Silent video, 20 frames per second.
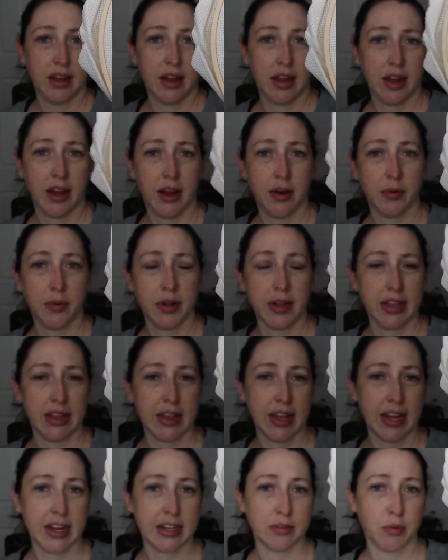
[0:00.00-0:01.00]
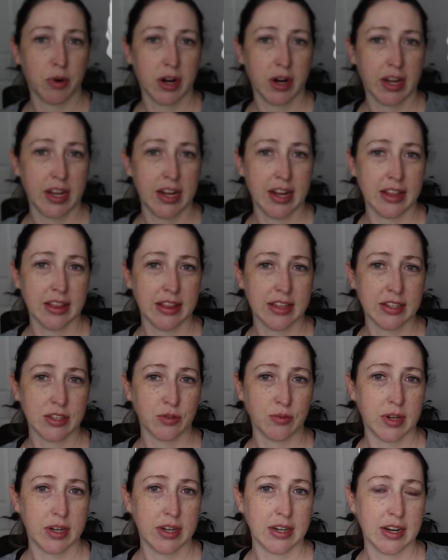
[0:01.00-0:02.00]
I really liked working on
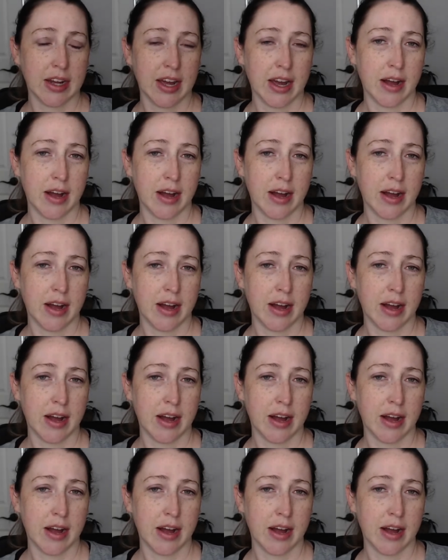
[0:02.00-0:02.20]
this one.